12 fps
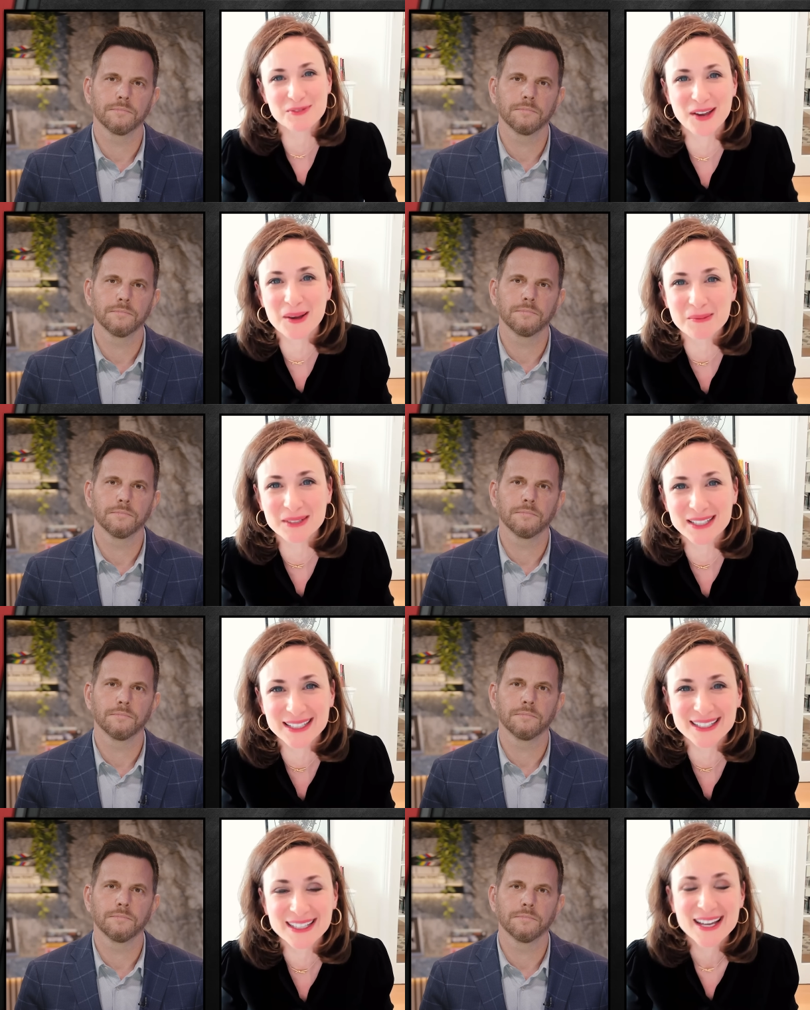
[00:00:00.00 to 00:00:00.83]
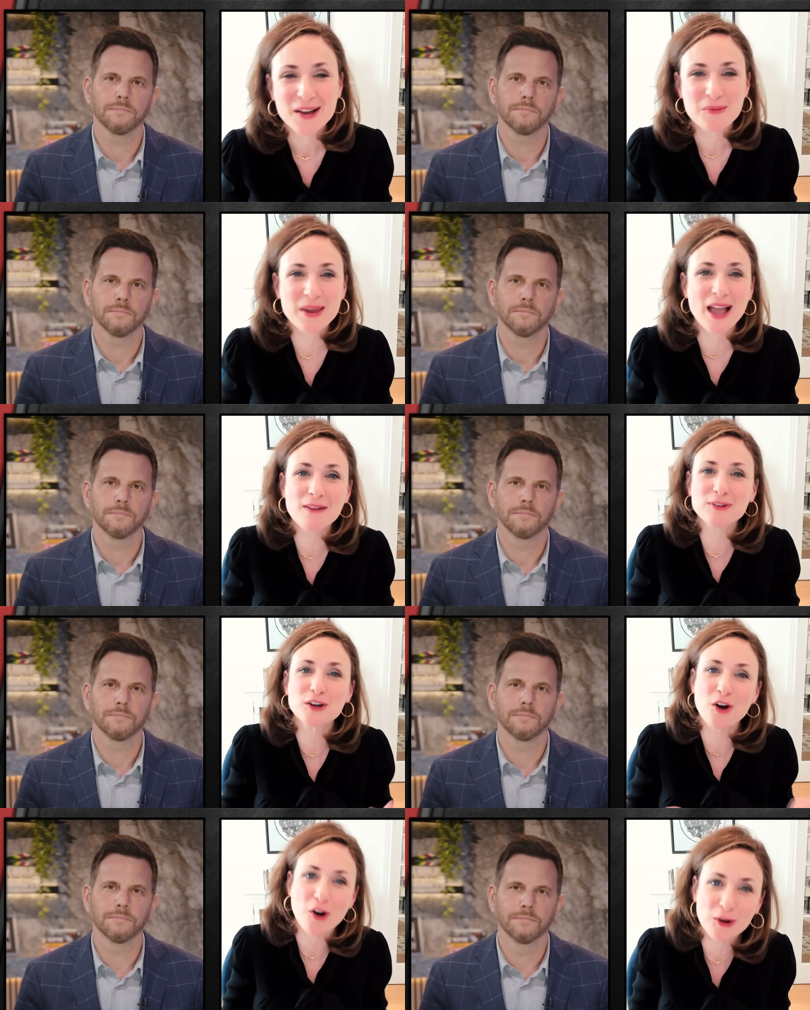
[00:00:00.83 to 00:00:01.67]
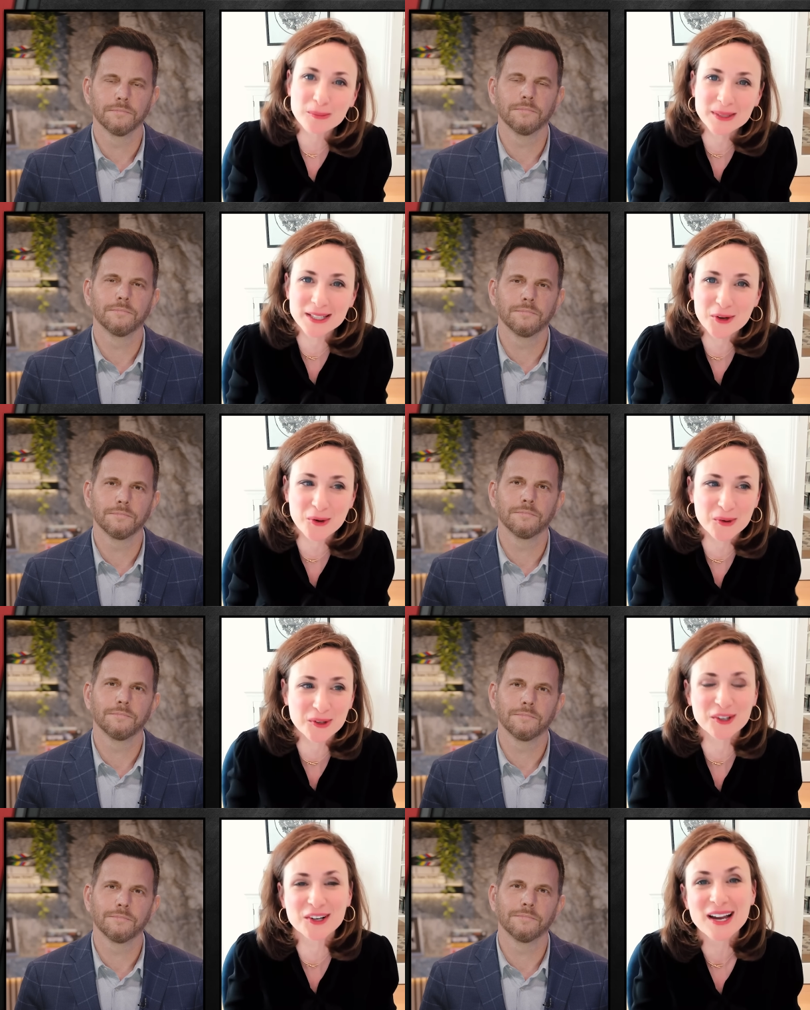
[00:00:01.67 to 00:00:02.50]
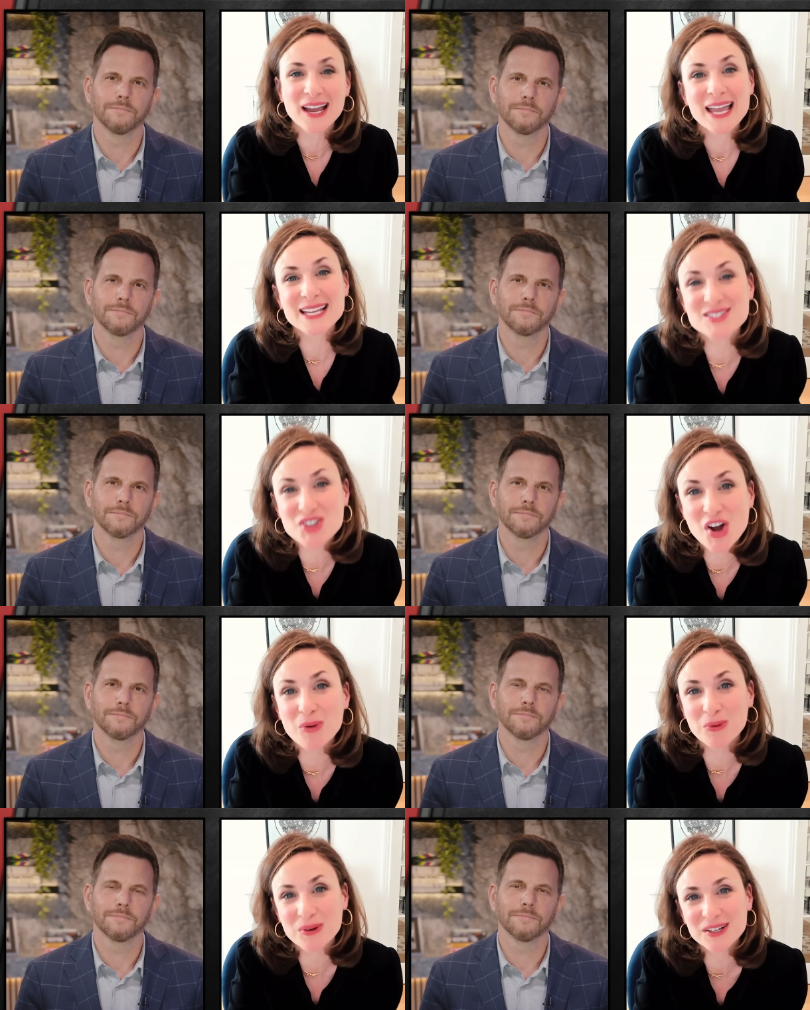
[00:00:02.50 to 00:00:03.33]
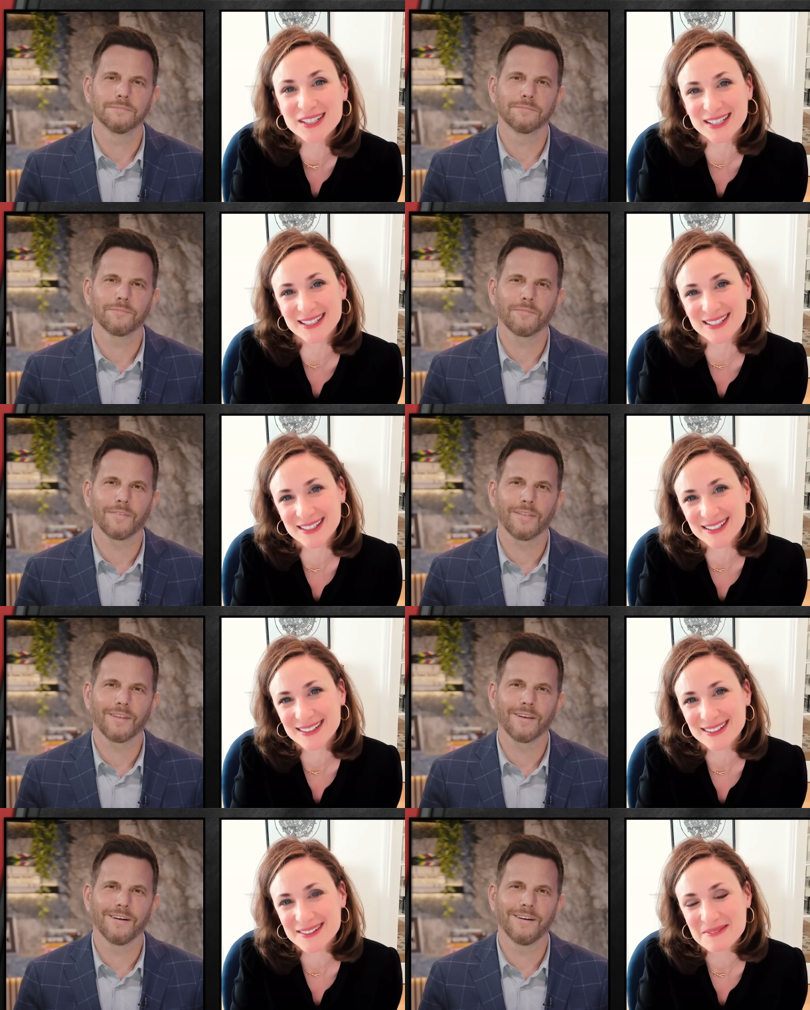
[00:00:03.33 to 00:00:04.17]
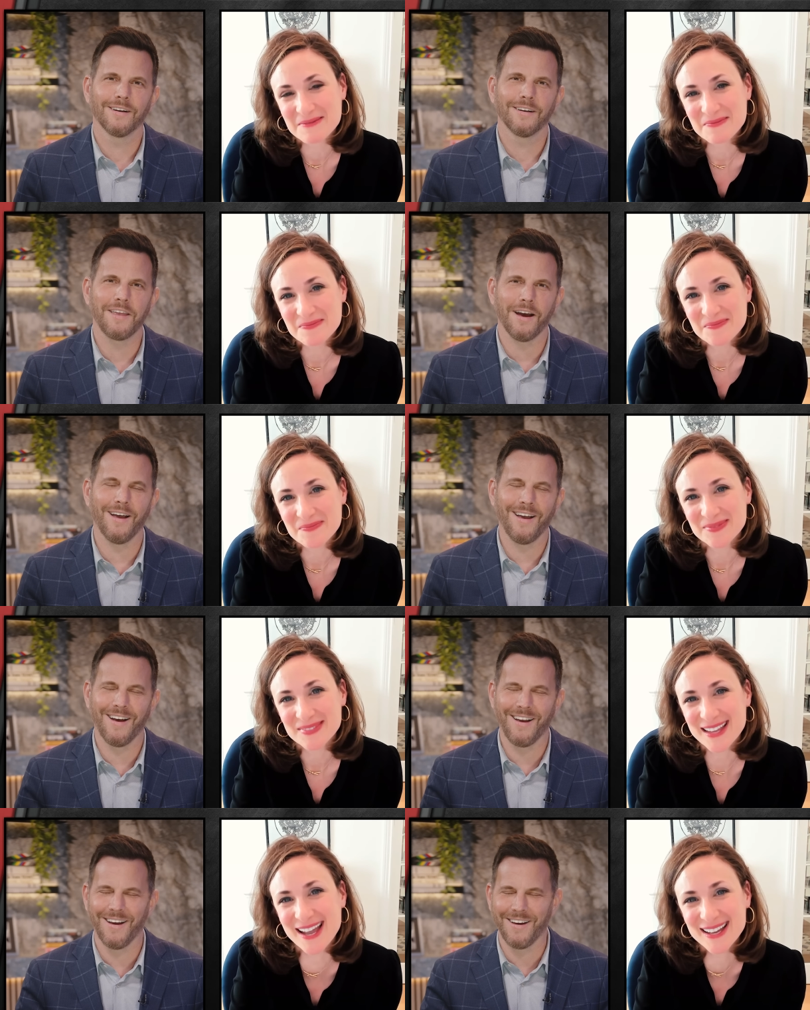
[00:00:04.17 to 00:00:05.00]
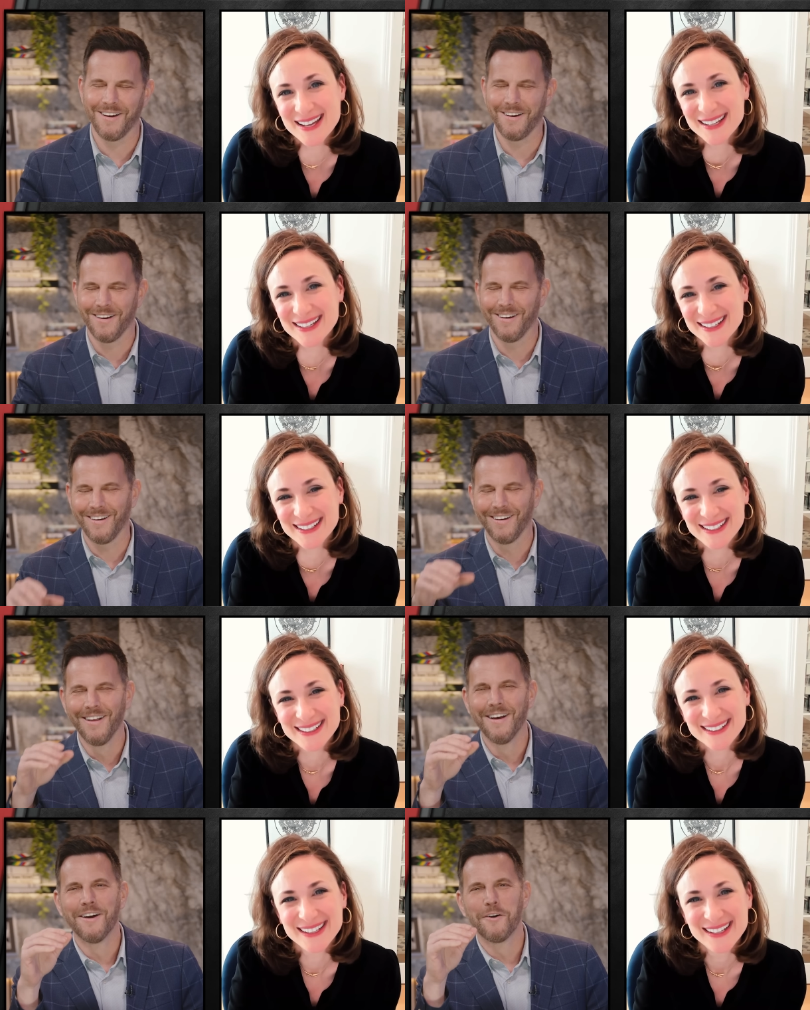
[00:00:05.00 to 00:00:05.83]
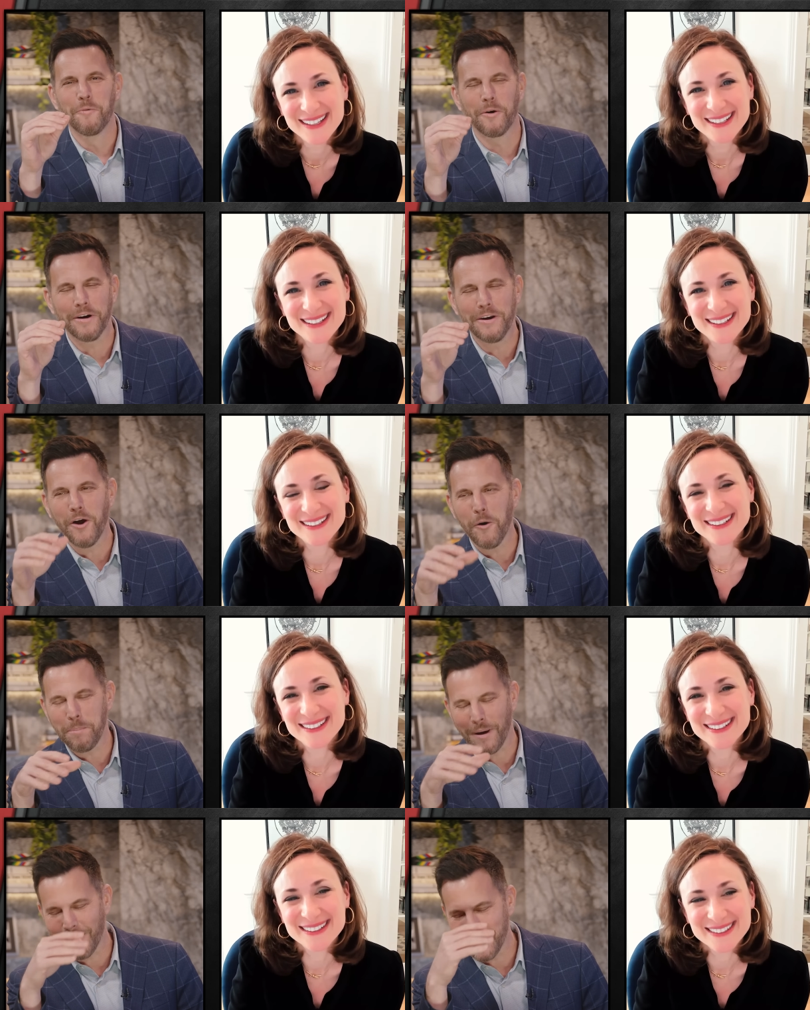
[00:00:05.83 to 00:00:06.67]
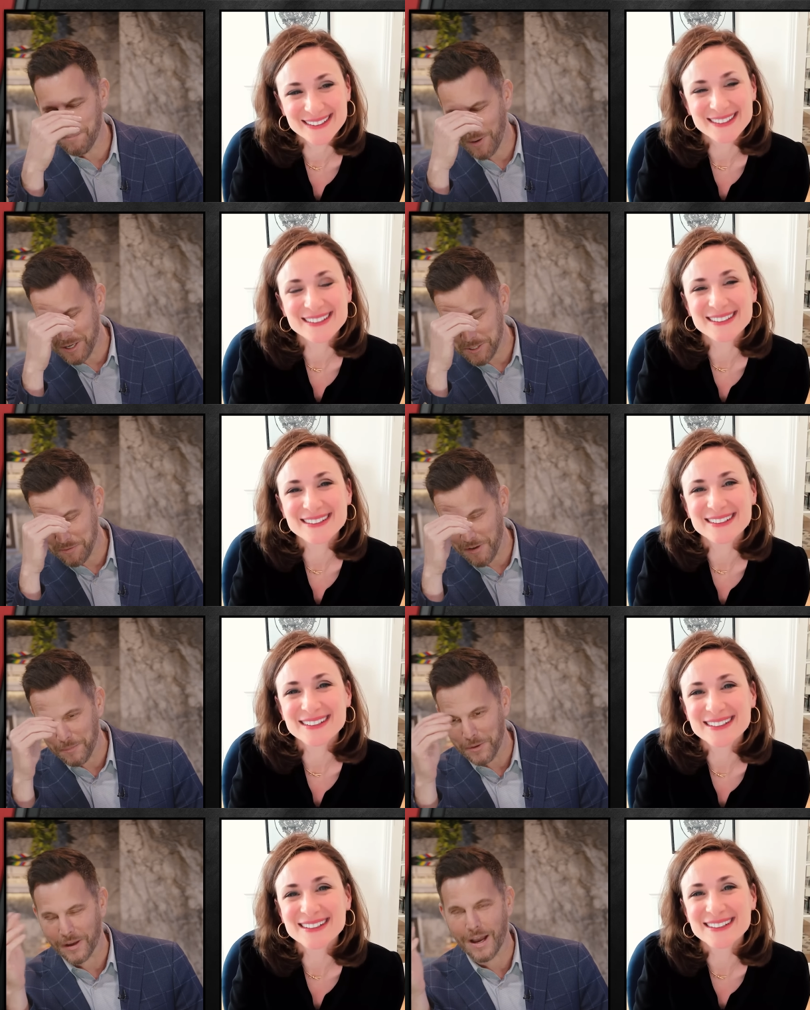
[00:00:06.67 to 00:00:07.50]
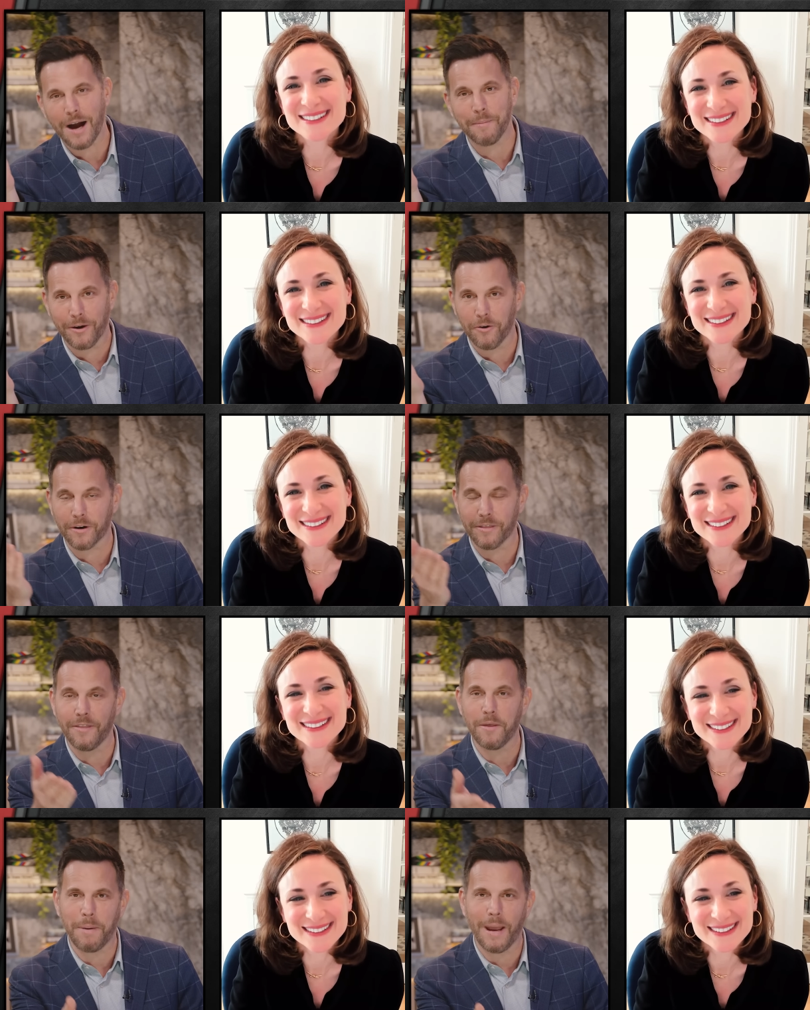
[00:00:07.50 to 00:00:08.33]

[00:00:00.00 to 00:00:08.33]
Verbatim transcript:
Speaker 1: family. We have a calming corner. It's not working. Yeah.
Speaker 2: We're a no punishment family with a calming corner. Then the